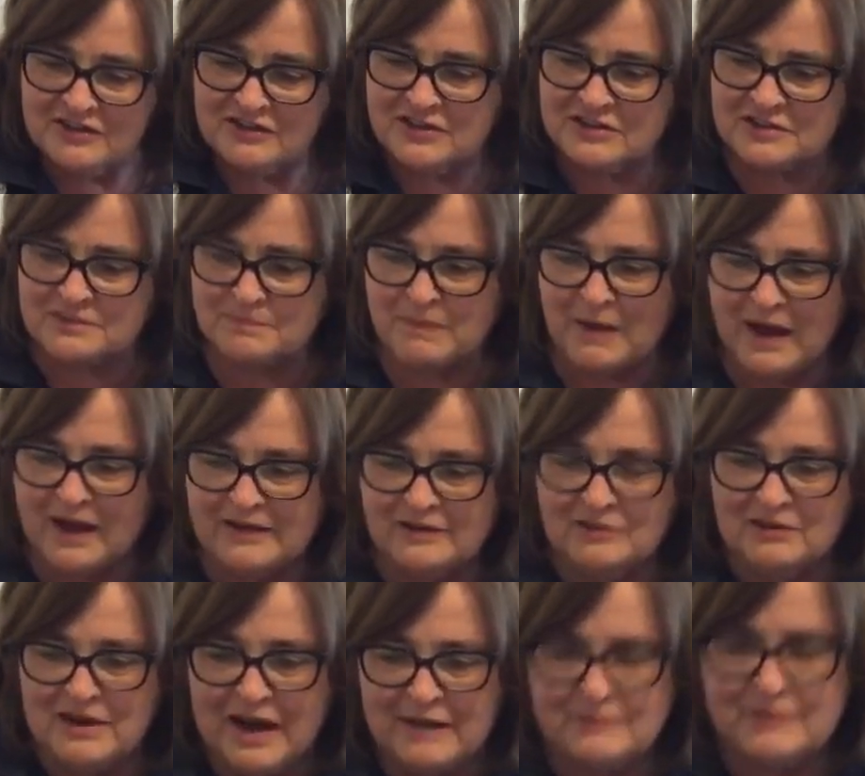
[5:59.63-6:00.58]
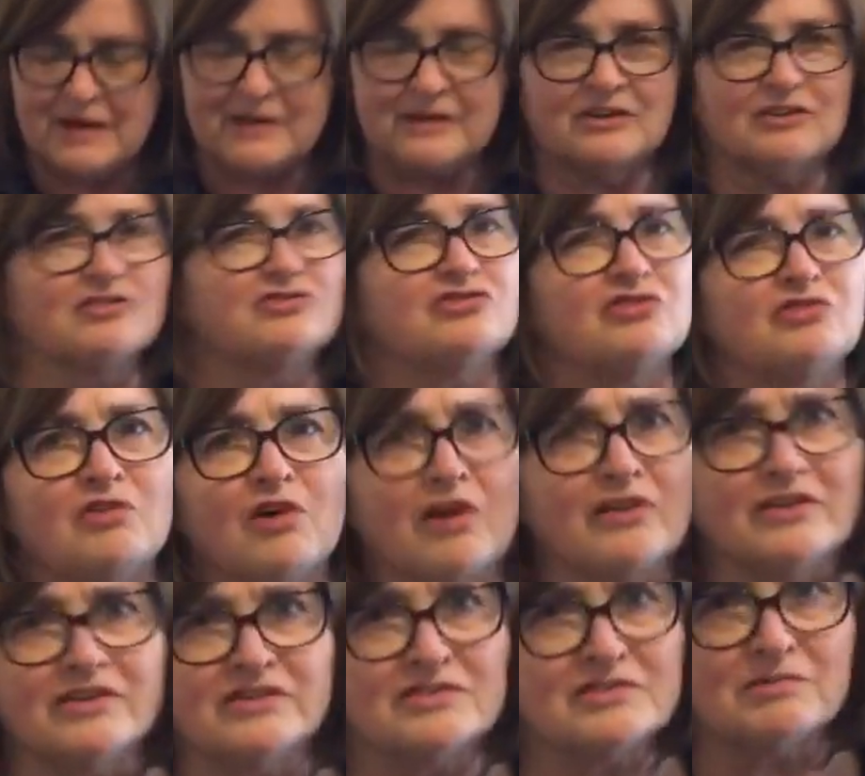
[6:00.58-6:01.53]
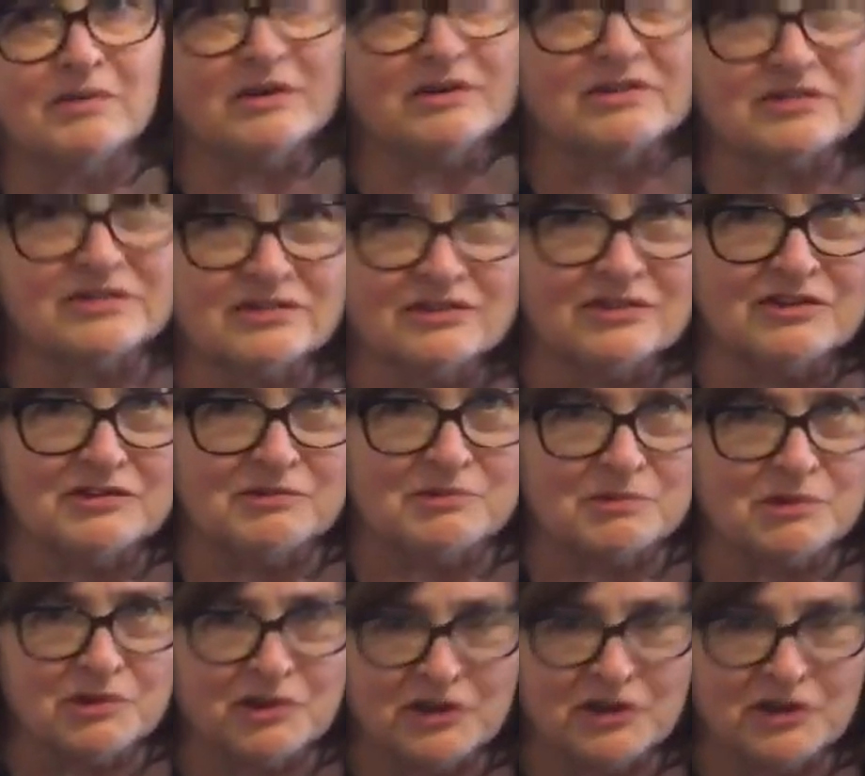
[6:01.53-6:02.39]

This pile, I'm not going to show all these sweaters, so don't